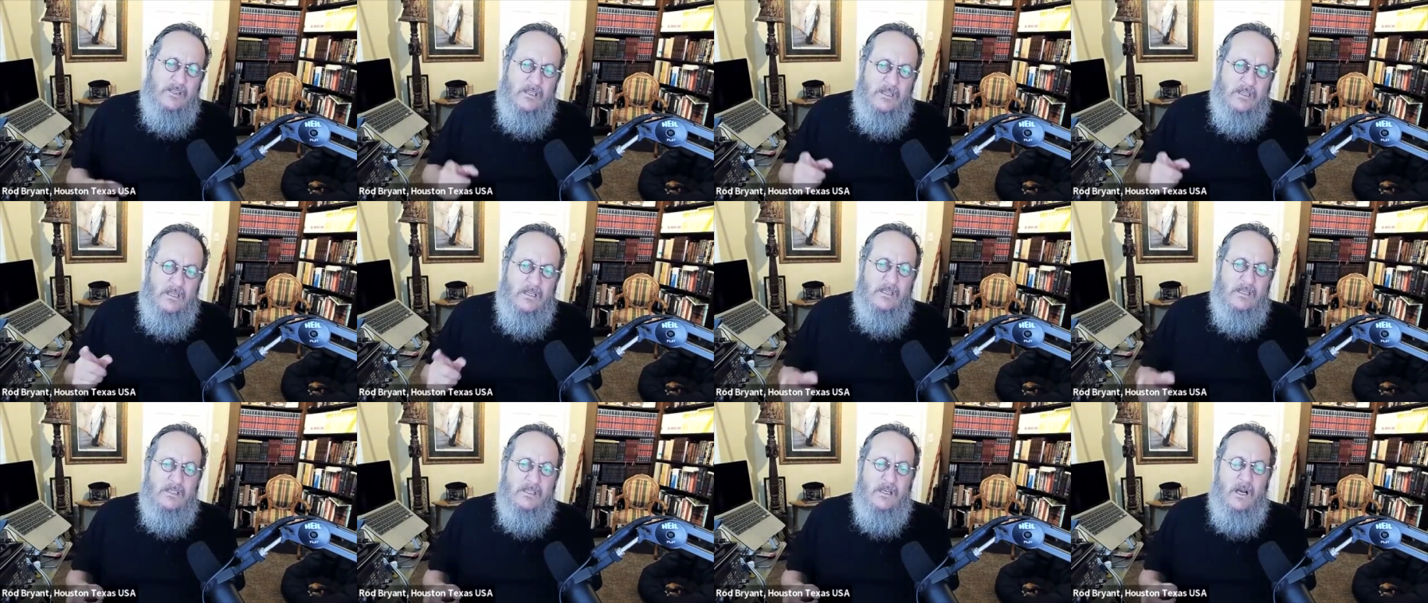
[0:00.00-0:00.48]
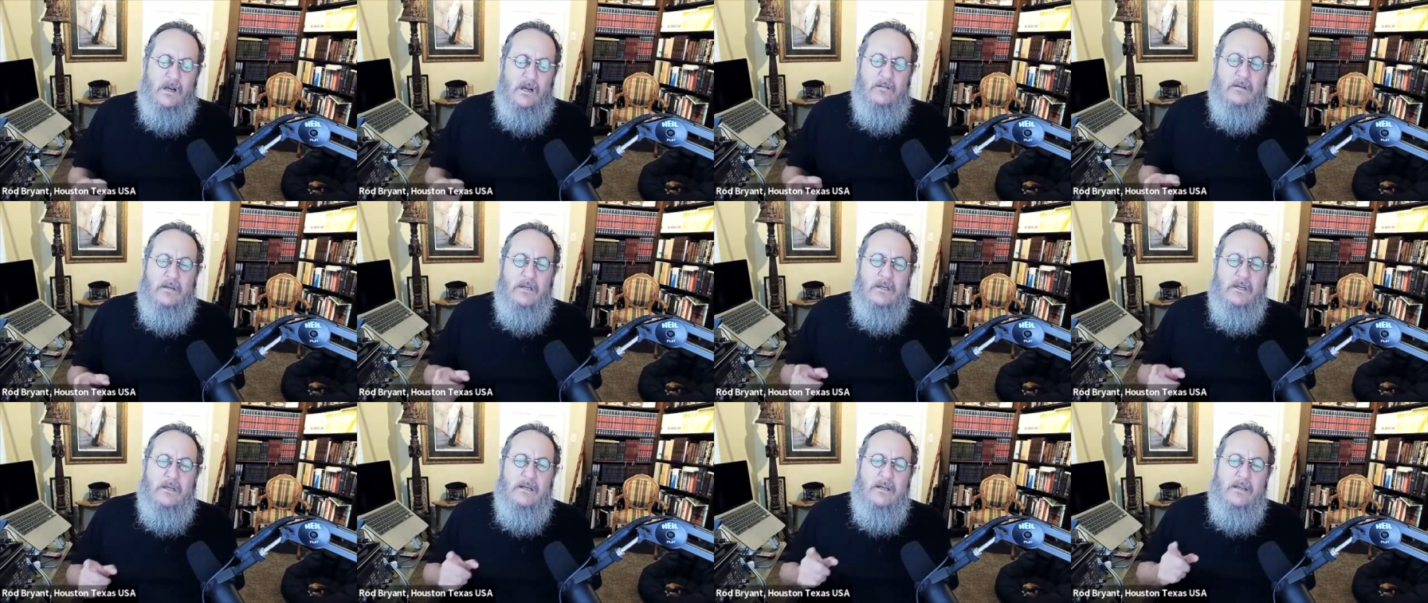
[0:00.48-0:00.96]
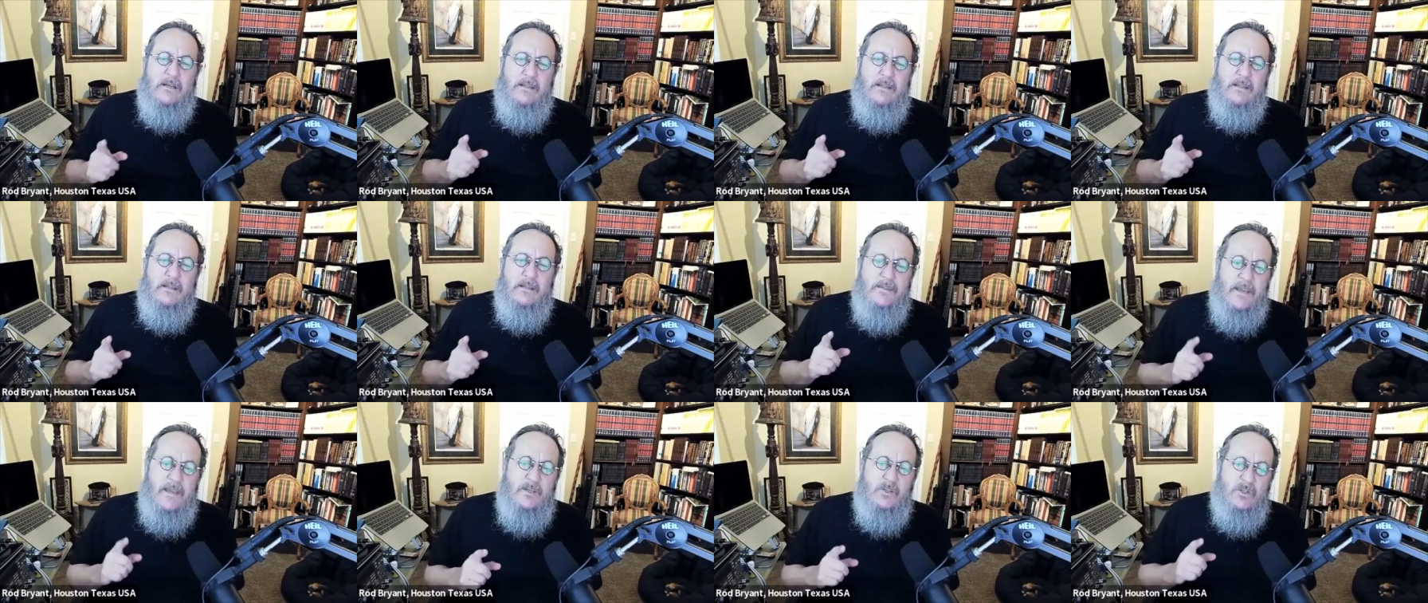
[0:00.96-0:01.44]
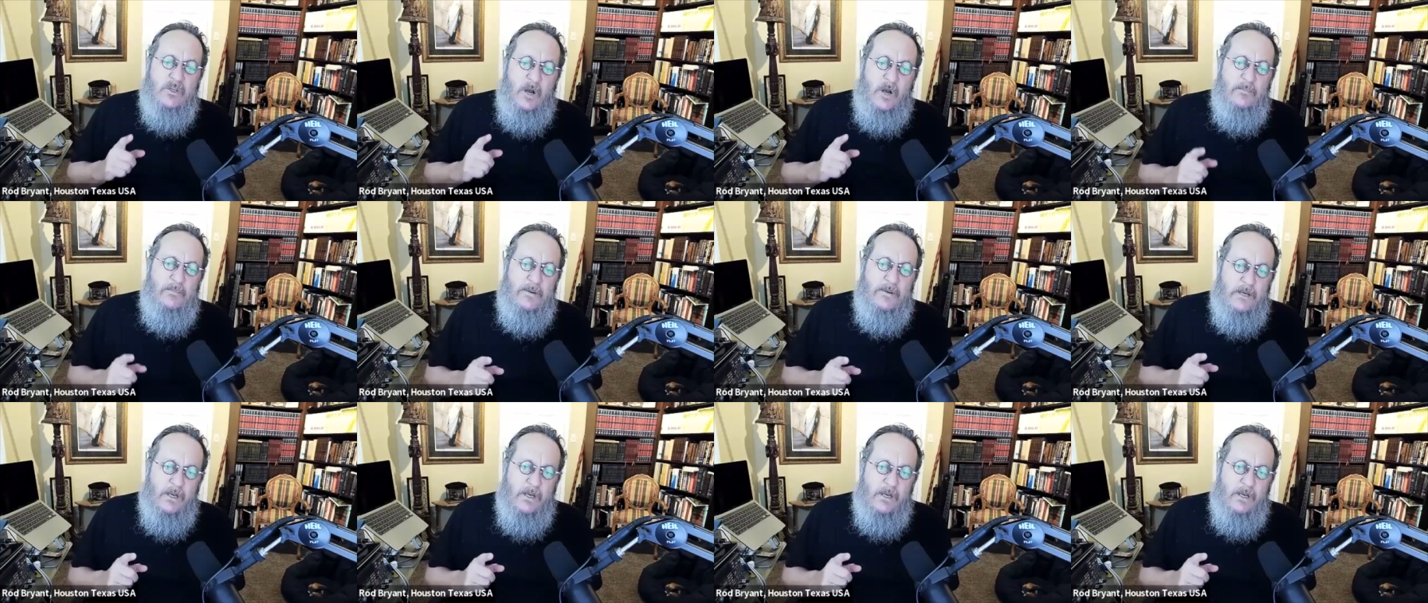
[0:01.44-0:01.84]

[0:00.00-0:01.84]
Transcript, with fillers: to Esau, They shall be